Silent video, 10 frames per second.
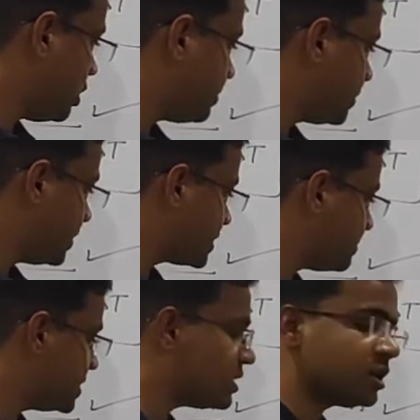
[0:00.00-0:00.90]
up to the
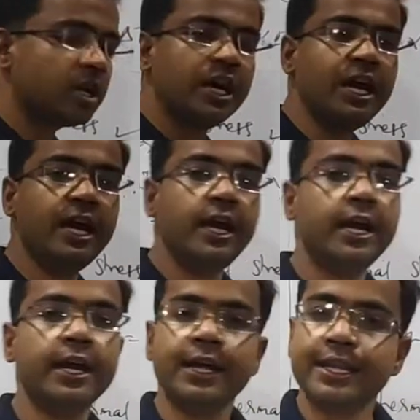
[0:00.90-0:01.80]
expansion
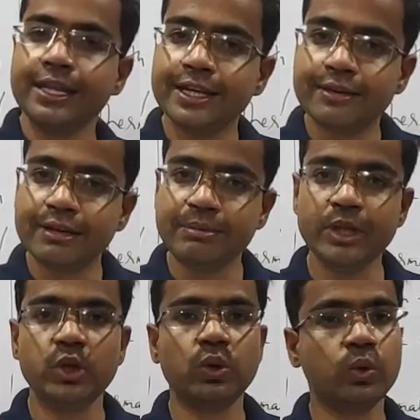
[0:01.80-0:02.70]
A there will be
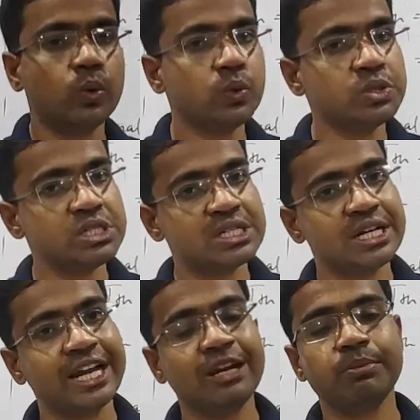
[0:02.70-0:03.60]
no
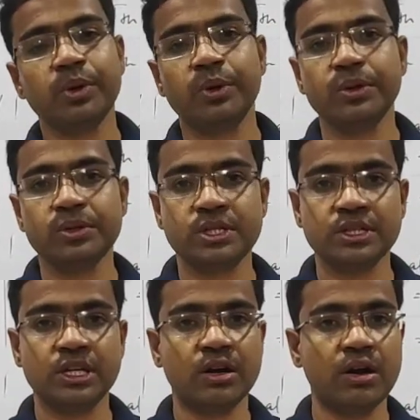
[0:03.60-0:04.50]
strain produced
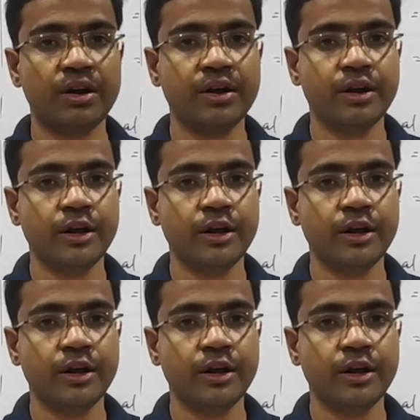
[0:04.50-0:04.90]
in the rod,